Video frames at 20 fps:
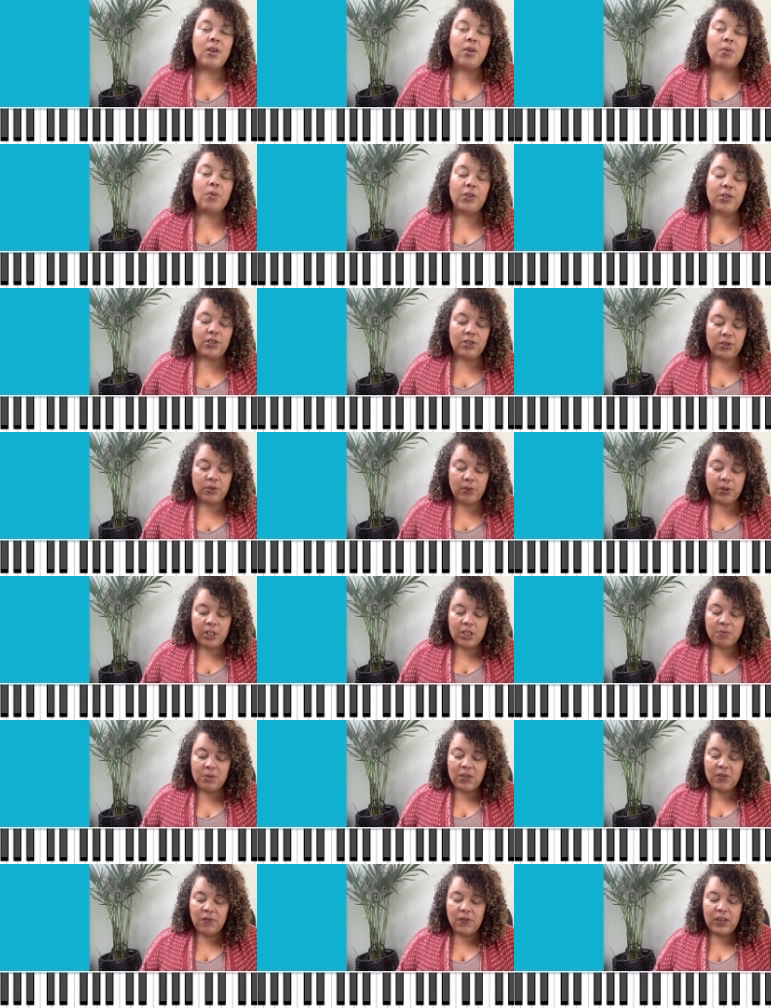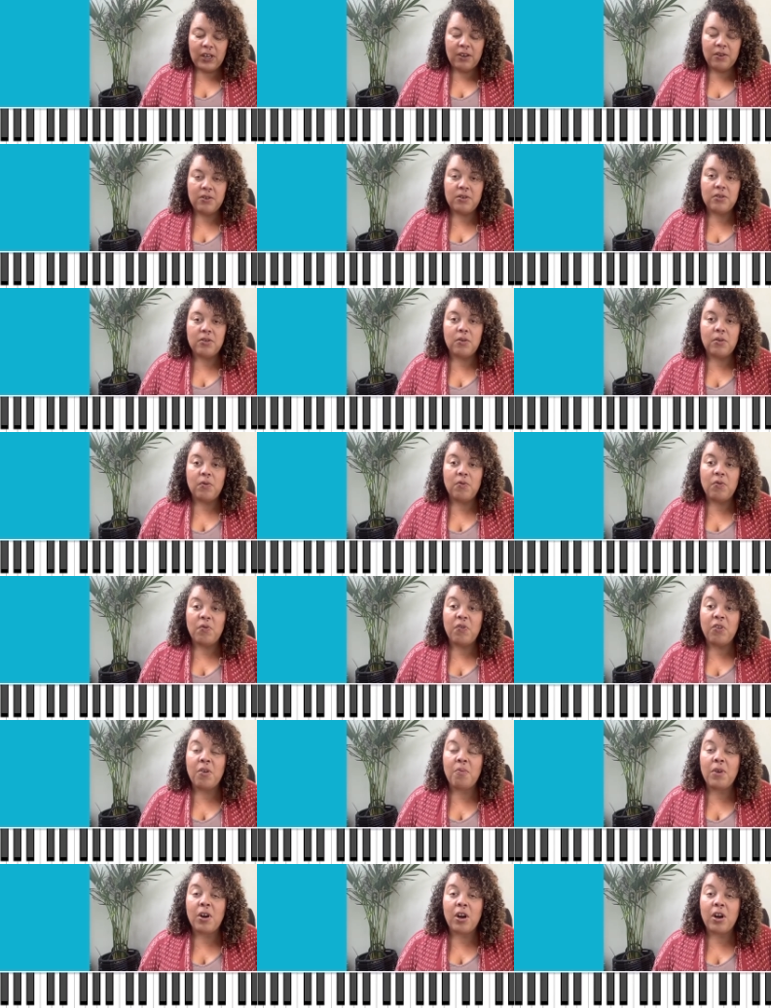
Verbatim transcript: which is going to be found from